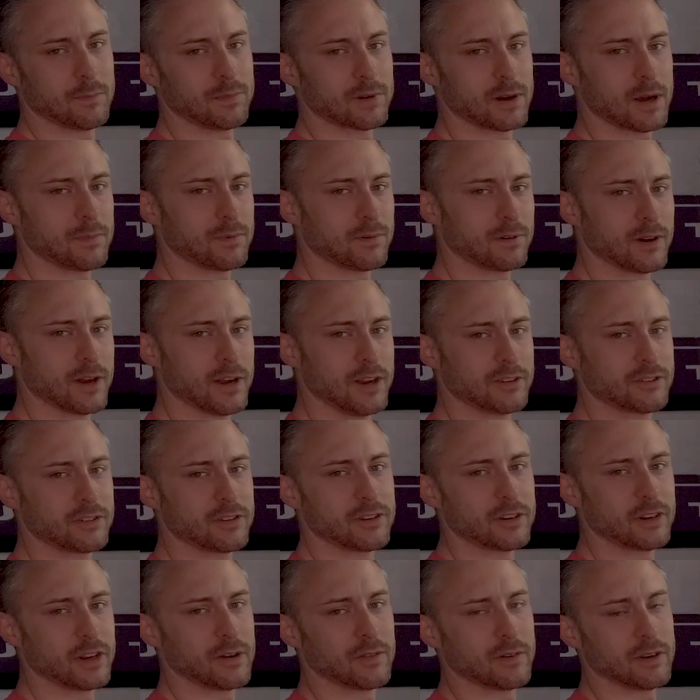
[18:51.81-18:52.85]
preparation
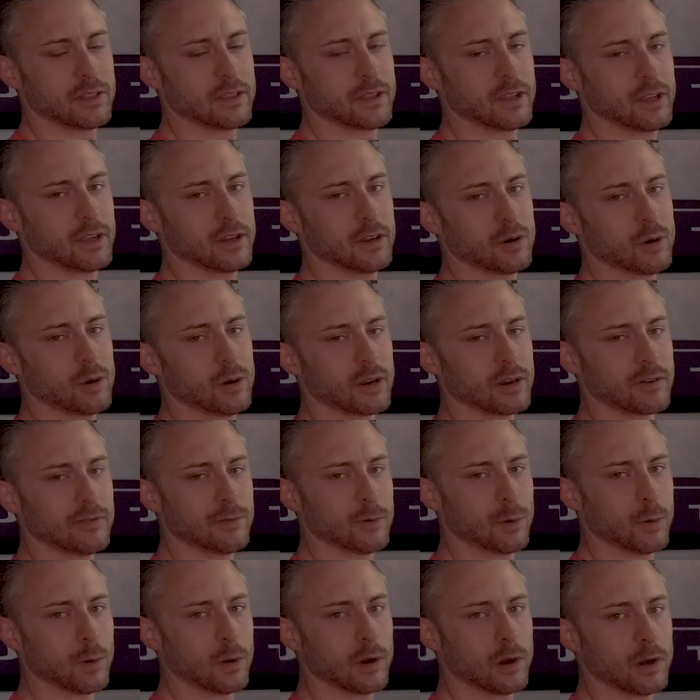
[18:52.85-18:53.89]
and everything going
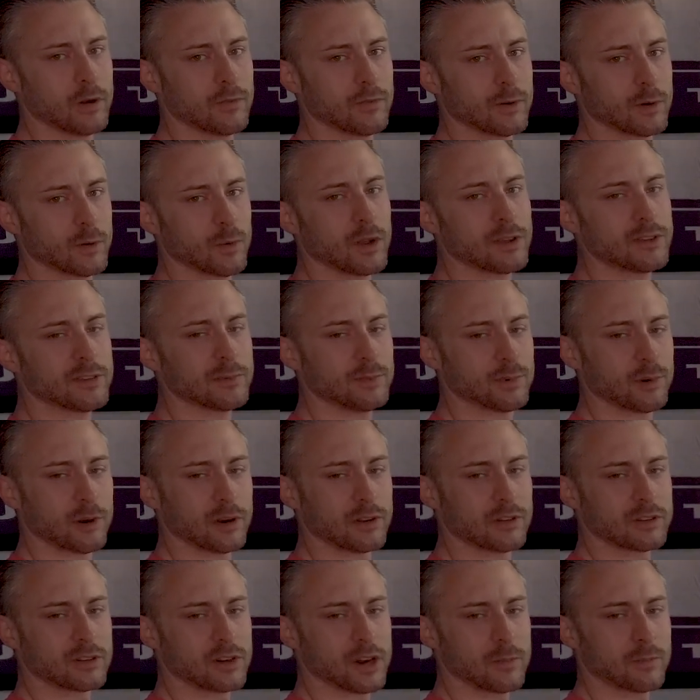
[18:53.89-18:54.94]
forward for when
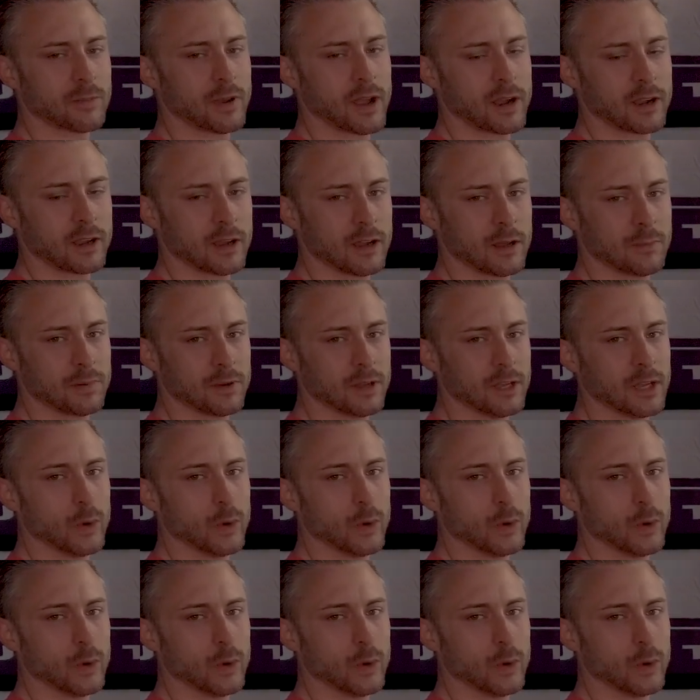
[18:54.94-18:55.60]
sports start back up.